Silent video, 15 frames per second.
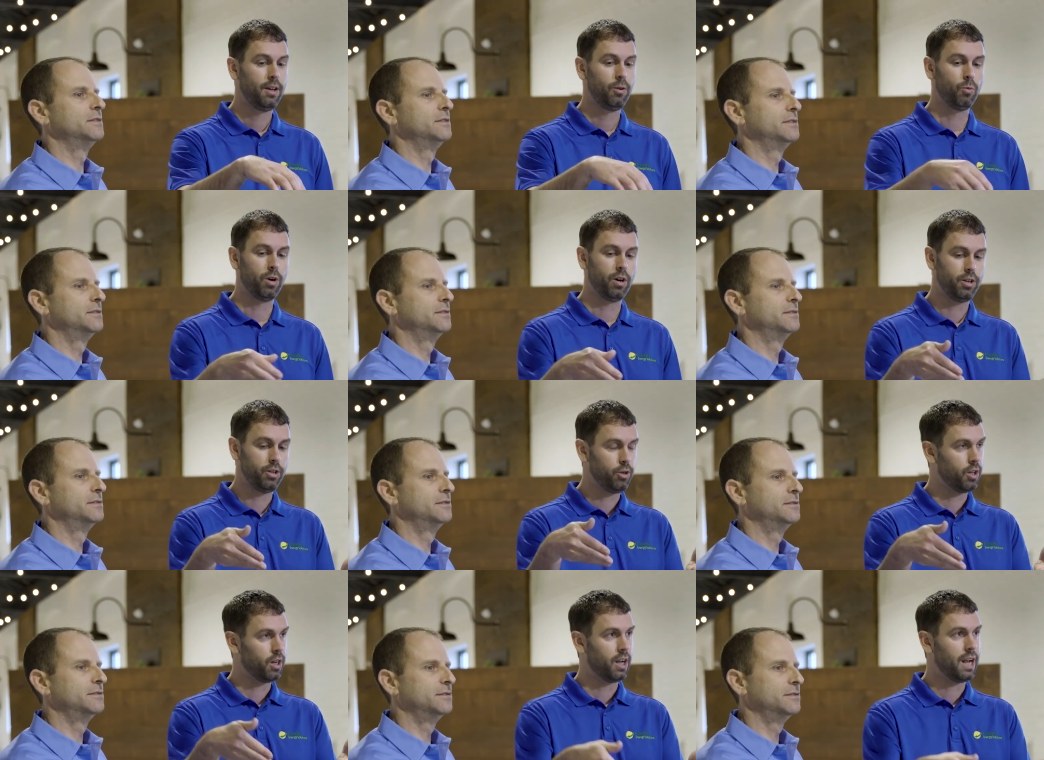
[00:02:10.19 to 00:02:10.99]
Speaker 1: where you
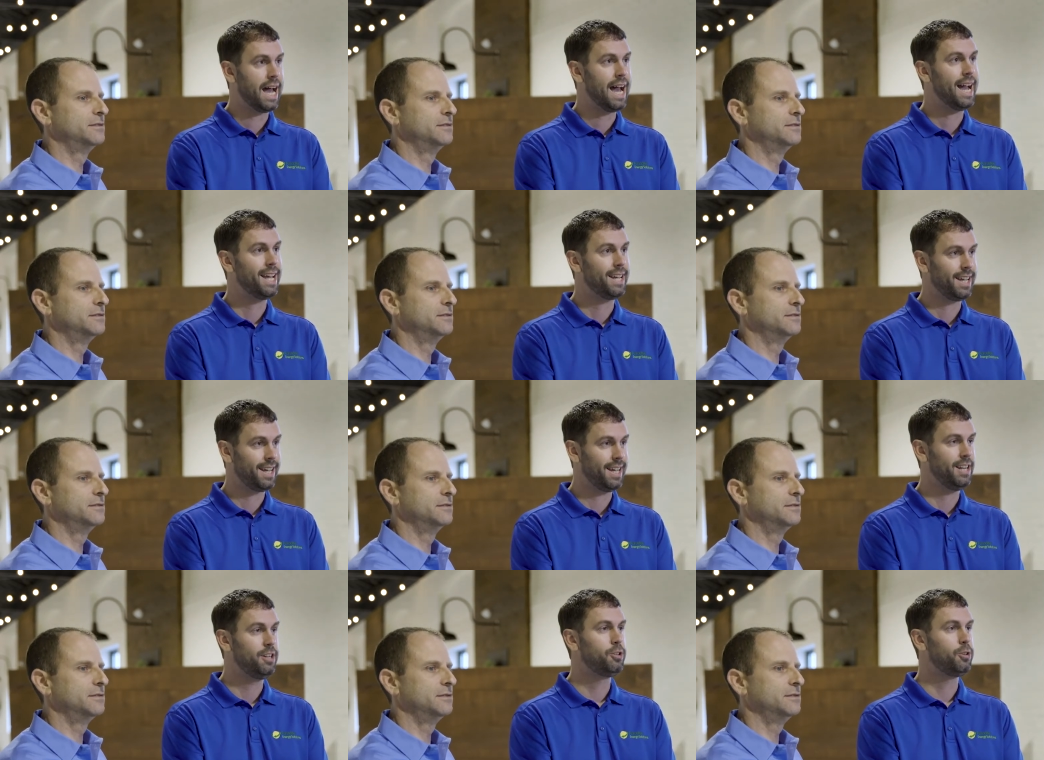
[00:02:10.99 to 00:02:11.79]
can lag
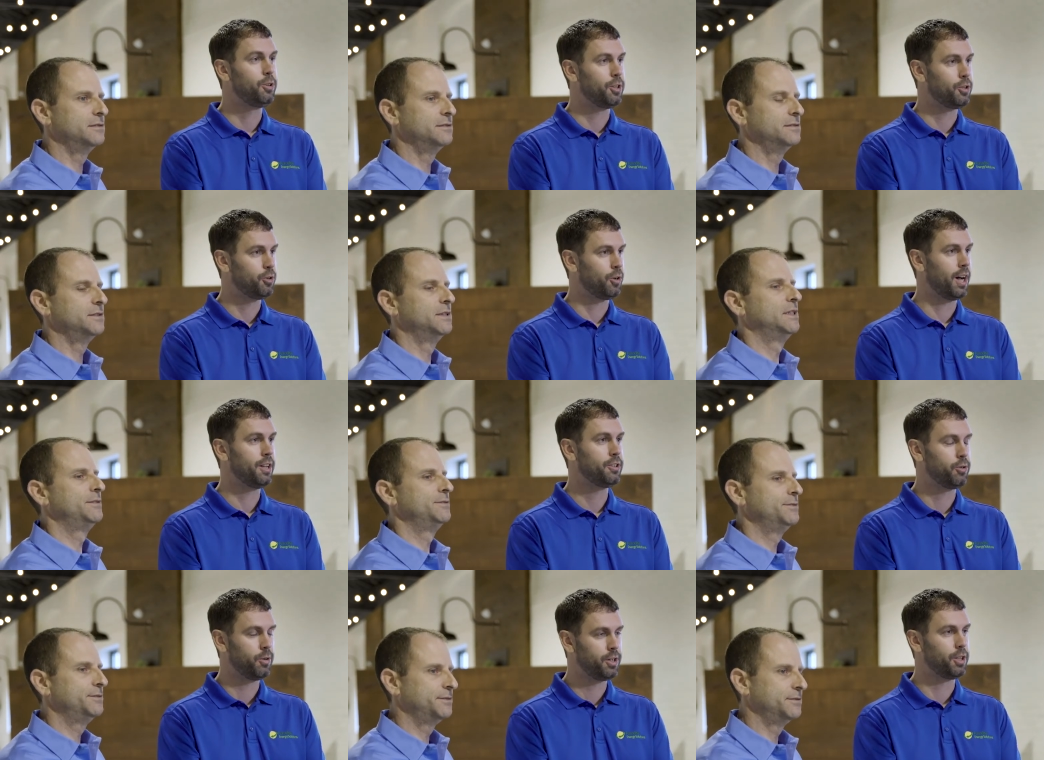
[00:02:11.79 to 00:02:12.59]
into the
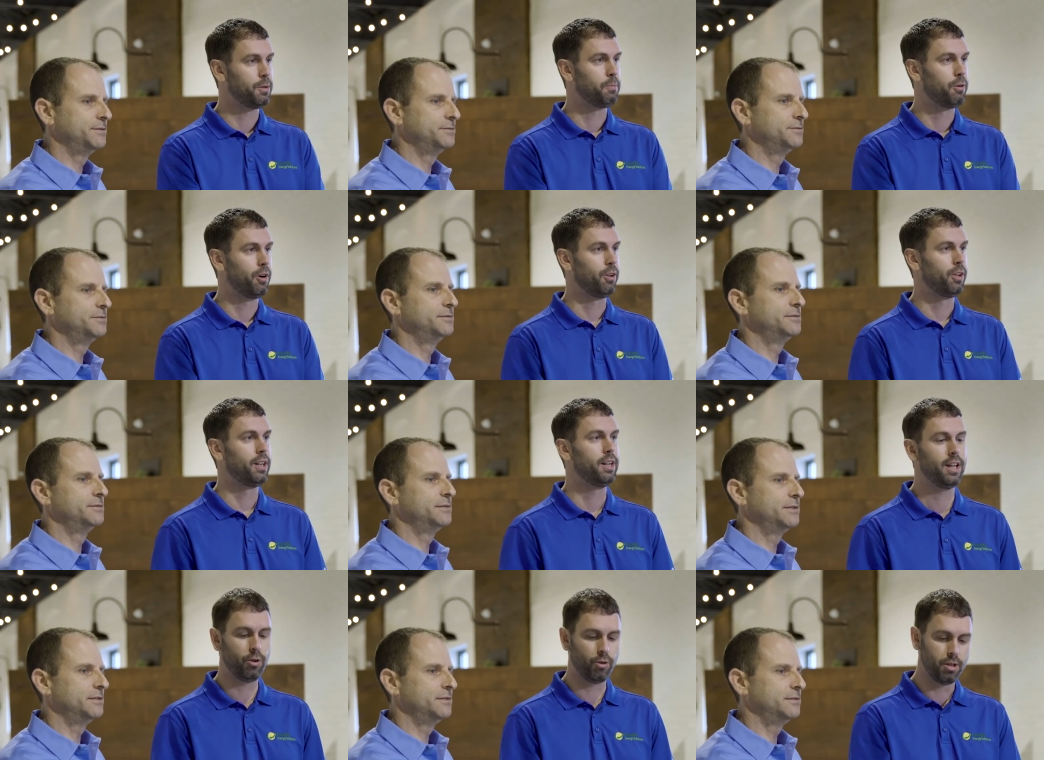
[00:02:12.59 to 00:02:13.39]
truss or into the
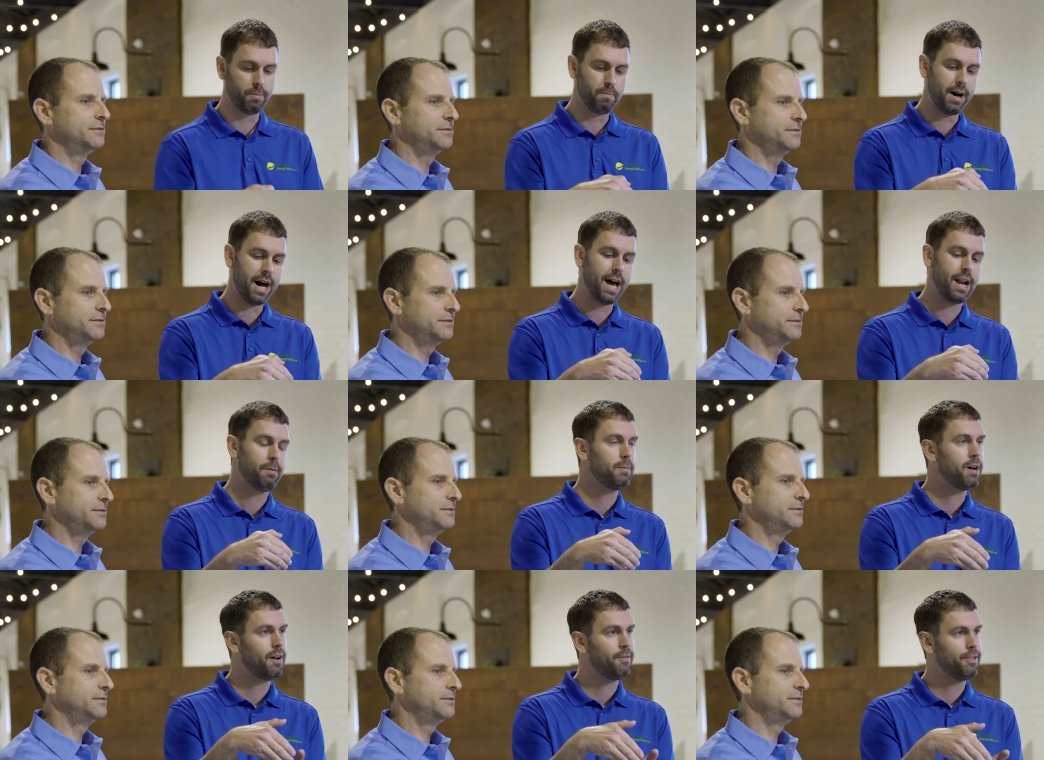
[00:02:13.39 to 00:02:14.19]
purlin, and on the
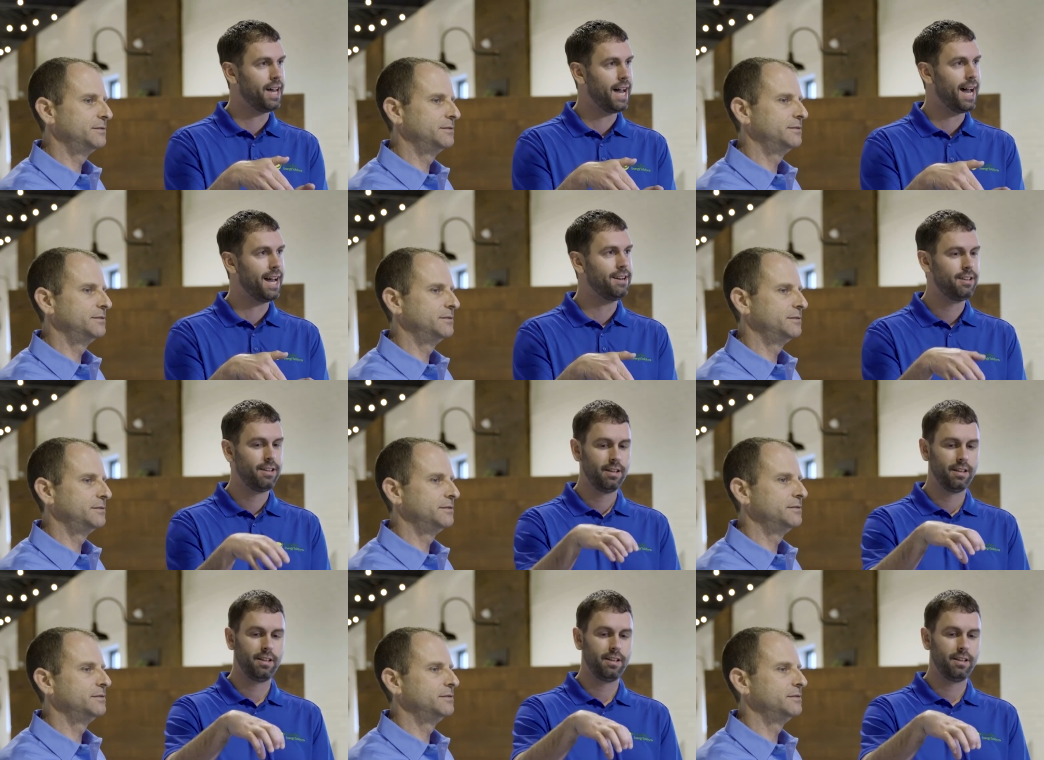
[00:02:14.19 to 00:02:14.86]
bottom of that,